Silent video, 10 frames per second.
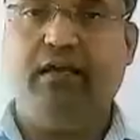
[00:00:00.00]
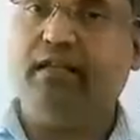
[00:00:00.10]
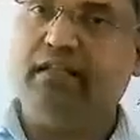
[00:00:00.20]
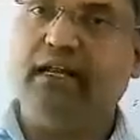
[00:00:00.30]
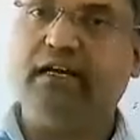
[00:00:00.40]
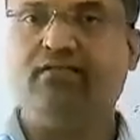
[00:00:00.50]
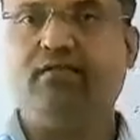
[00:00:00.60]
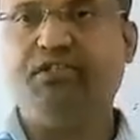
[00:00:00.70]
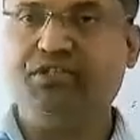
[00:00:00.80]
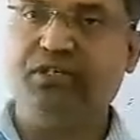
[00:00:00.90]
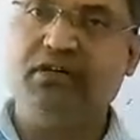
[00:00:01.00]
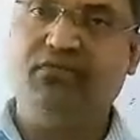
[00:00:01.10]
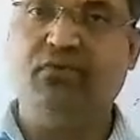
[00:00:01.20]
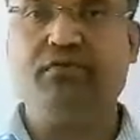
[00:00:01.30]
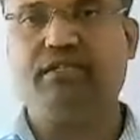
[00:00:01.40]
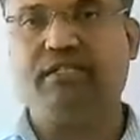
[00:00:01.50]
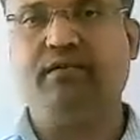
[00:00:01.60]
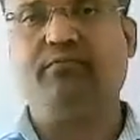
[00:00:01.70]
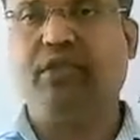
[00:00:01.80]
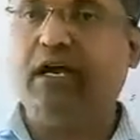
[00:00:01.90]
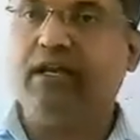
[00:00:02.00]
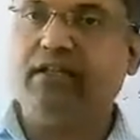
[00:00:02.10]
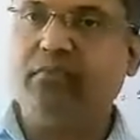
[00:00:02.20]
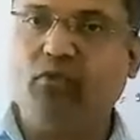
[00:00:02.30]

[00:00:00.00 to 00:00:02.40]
Okay, and that's why shear force